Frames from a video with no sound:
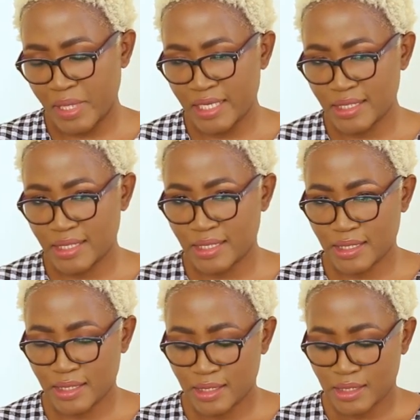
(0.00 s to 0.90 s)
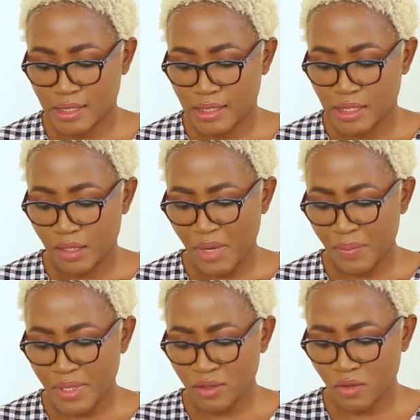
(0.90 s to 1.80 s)
please? My
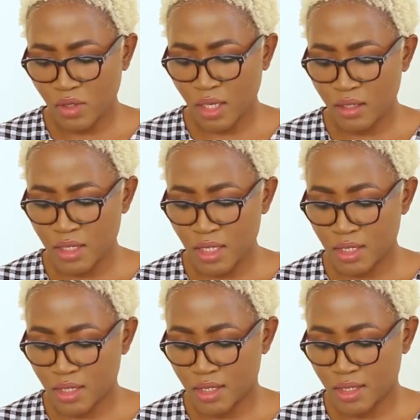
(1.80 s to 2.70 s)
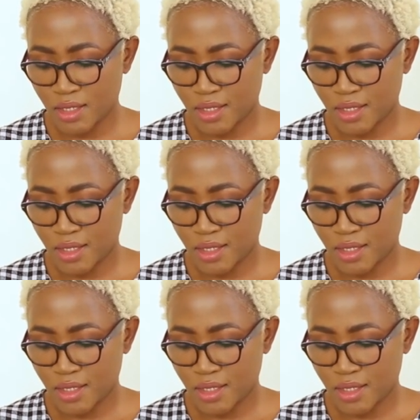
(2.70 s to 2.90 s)
personal closet?